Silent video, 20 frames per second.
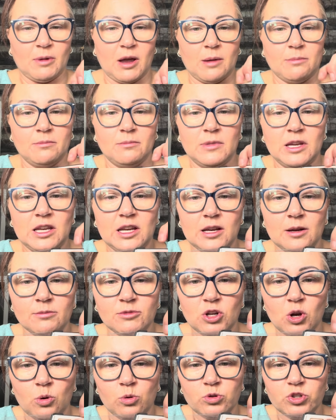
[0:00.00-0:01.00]
A medium
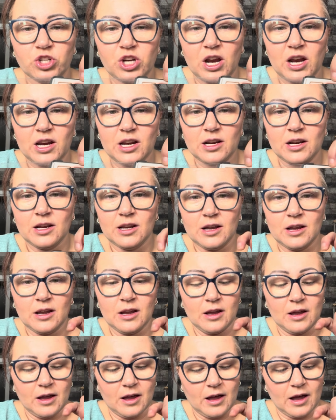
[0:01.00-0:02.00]
tone shade,
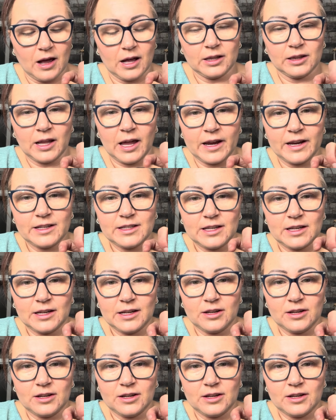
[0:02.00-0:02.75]
a light